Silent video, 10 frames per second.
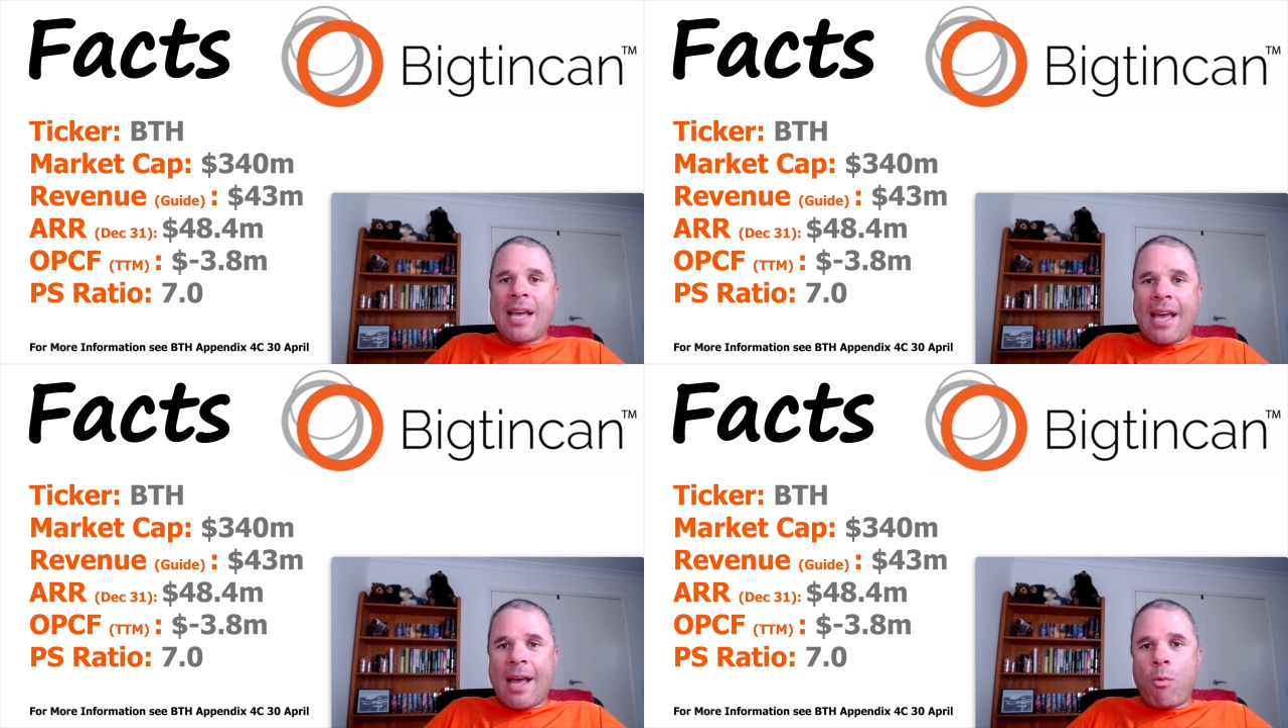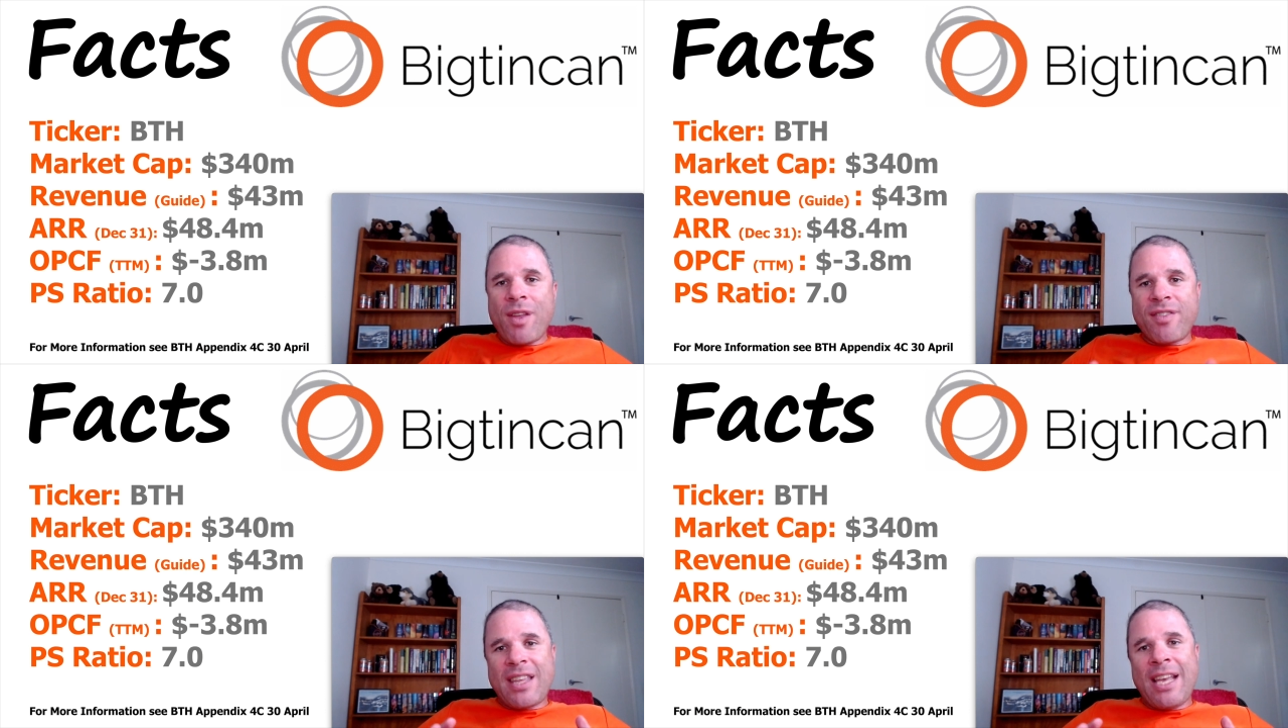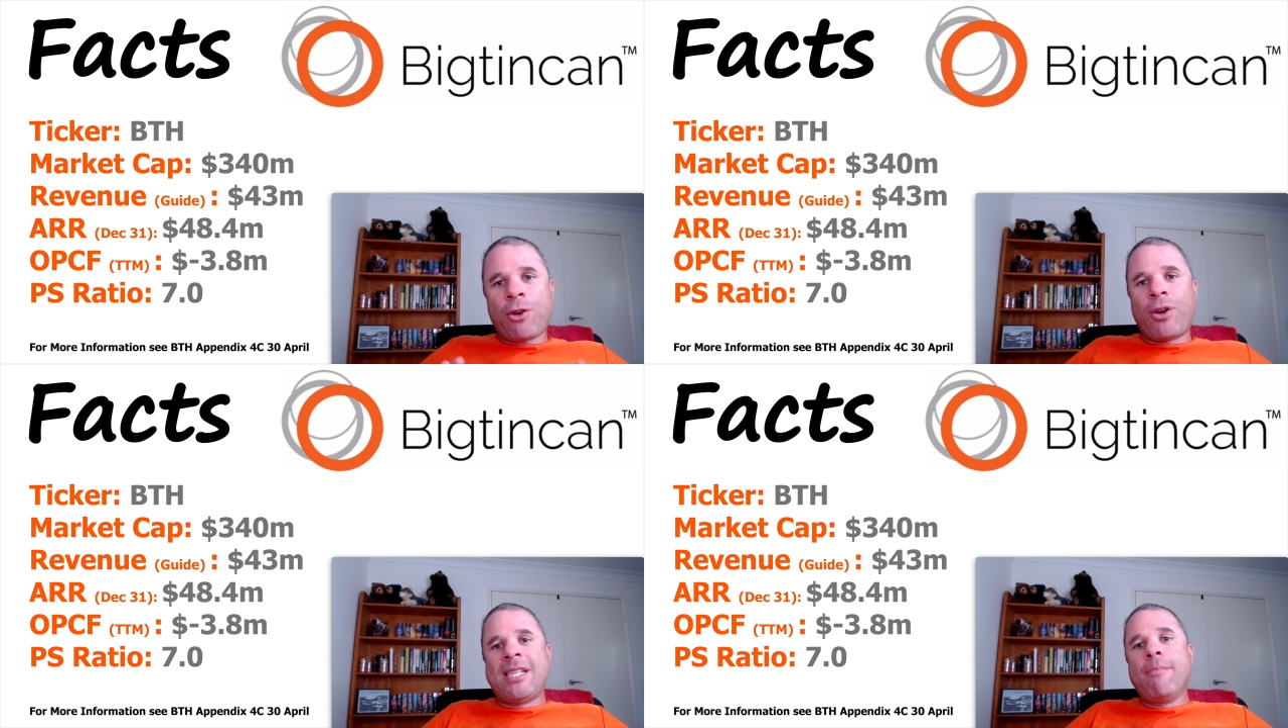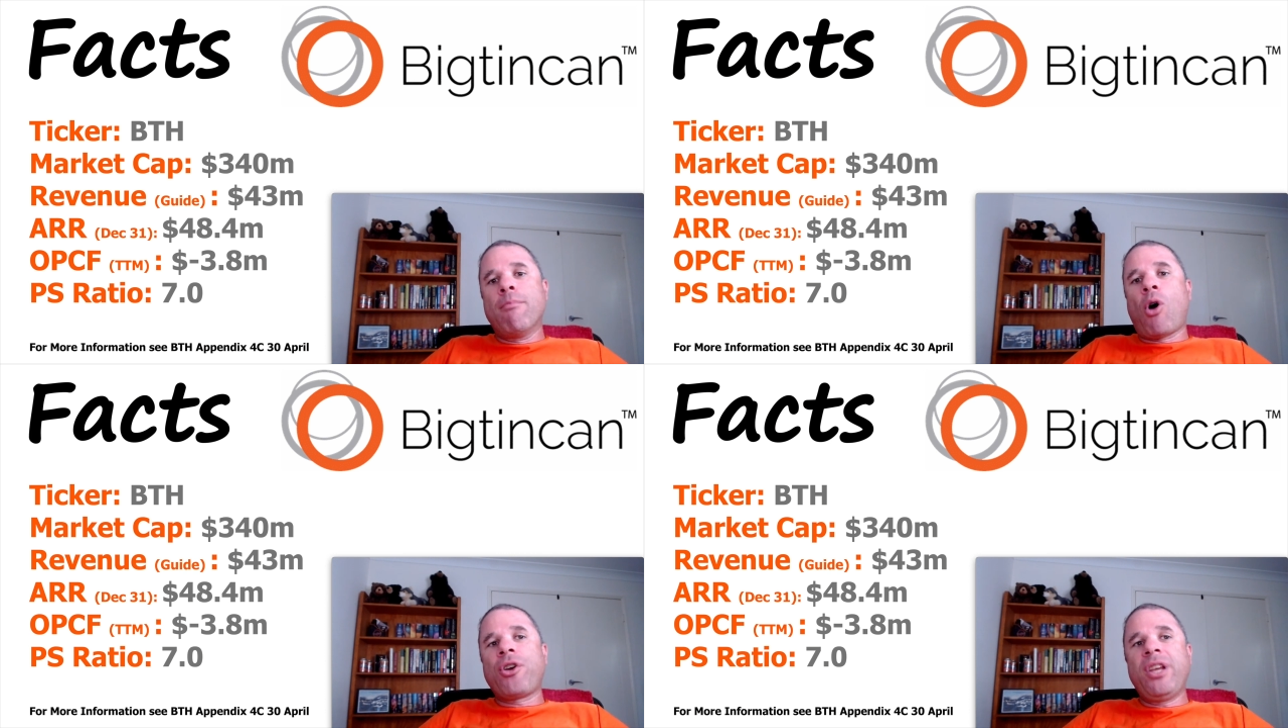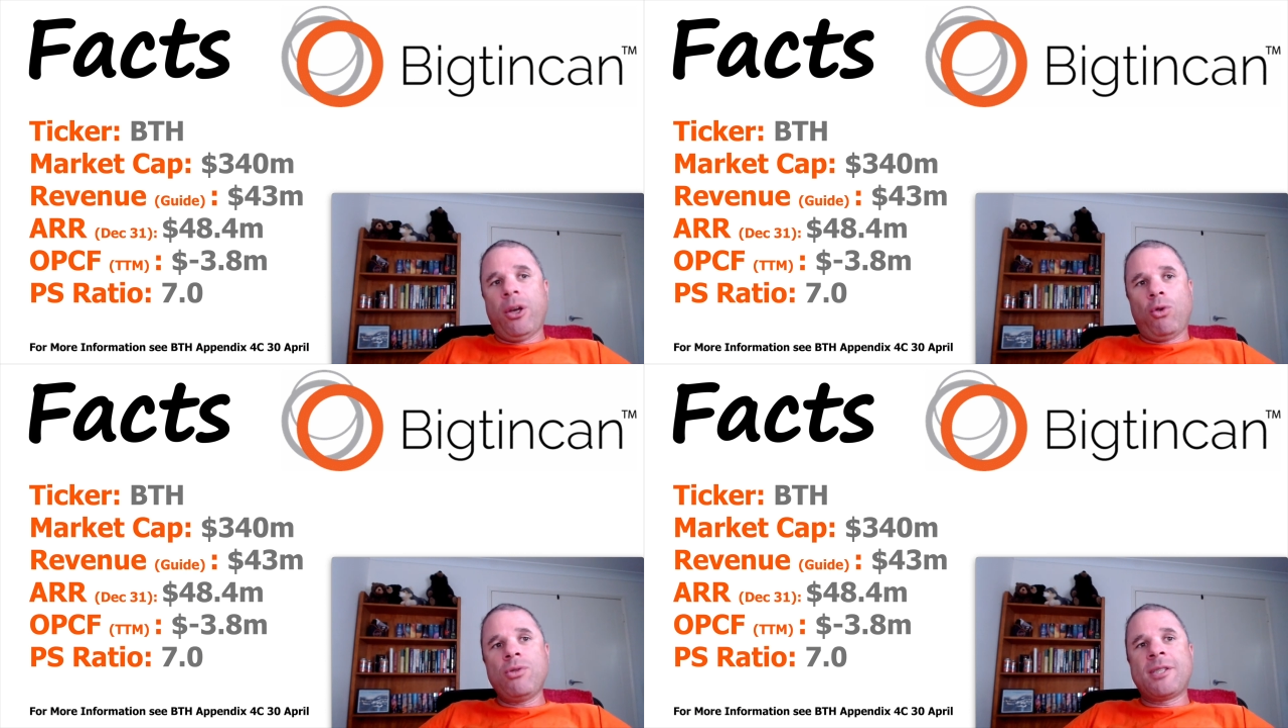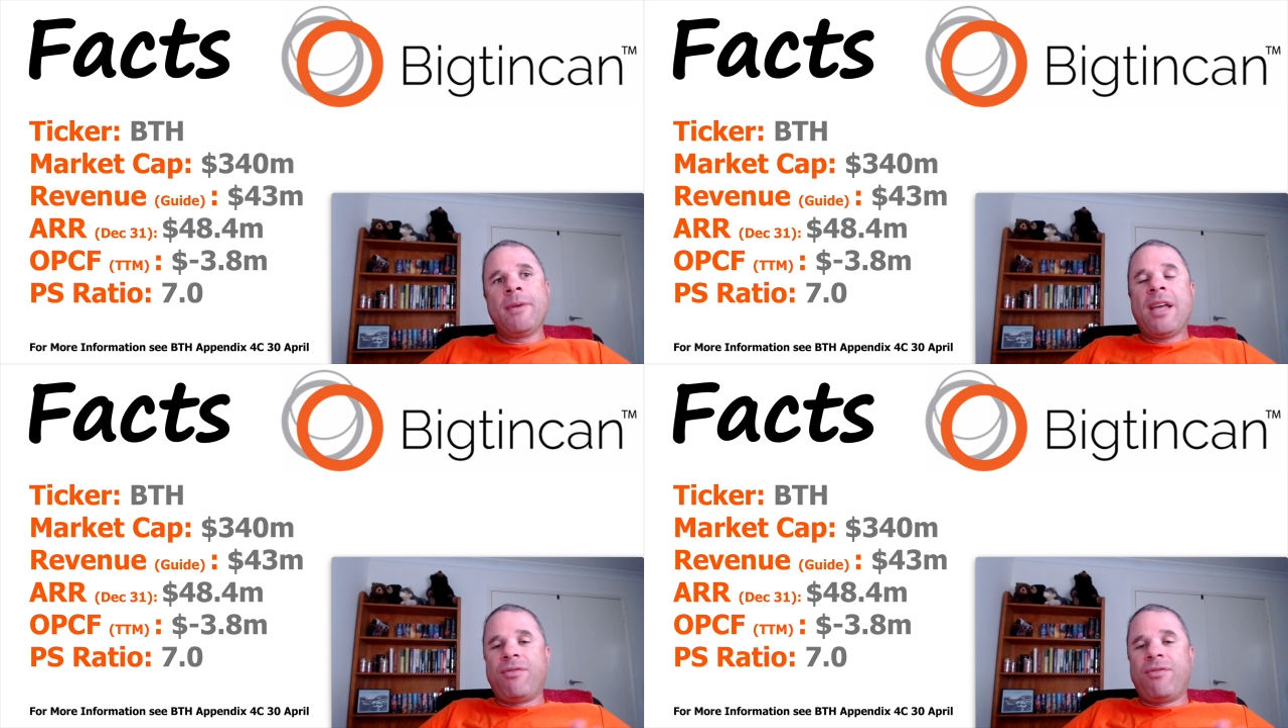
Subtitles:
with increasing bond yields,